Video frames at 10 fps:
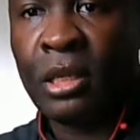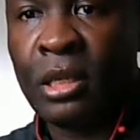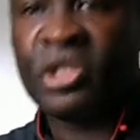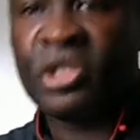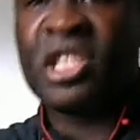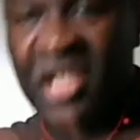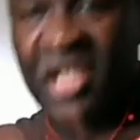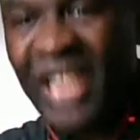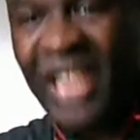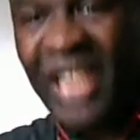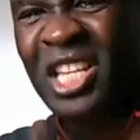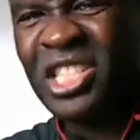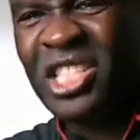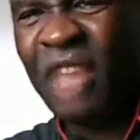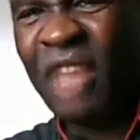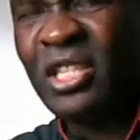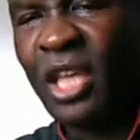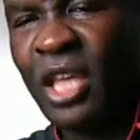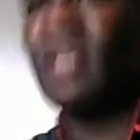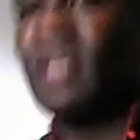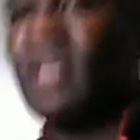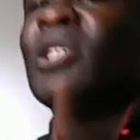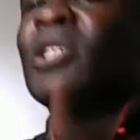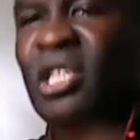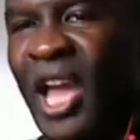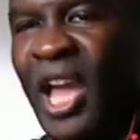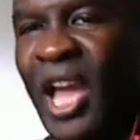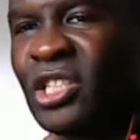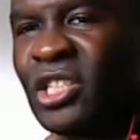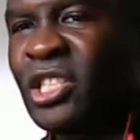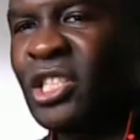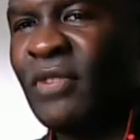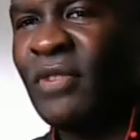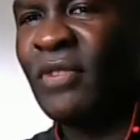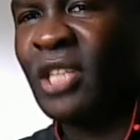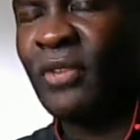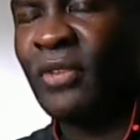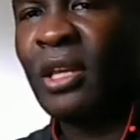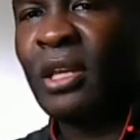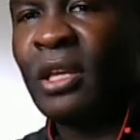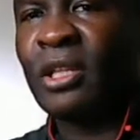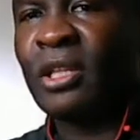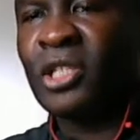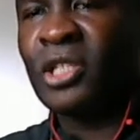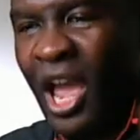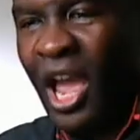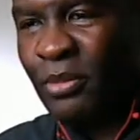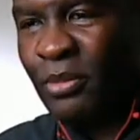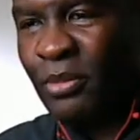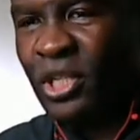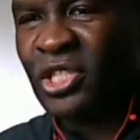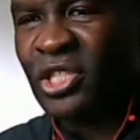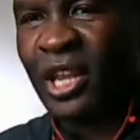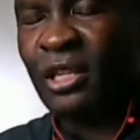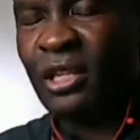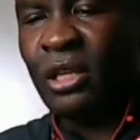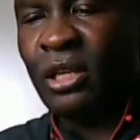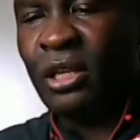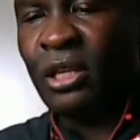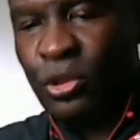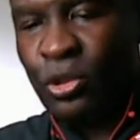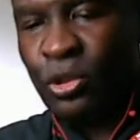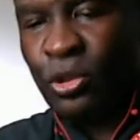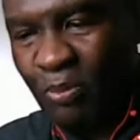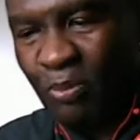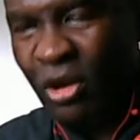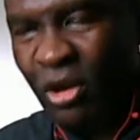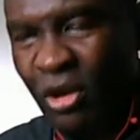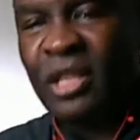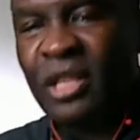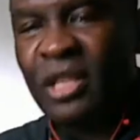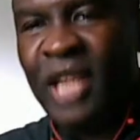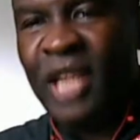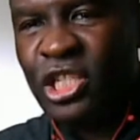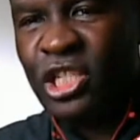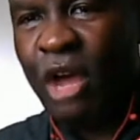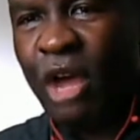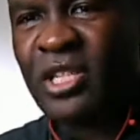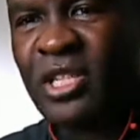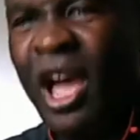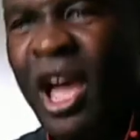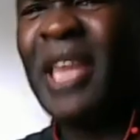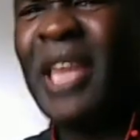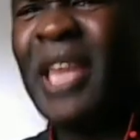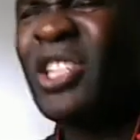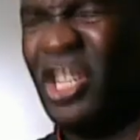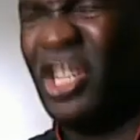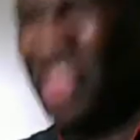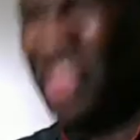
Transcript: Since 1977, the time you decided to rebuild the nation of Islam, and that's a good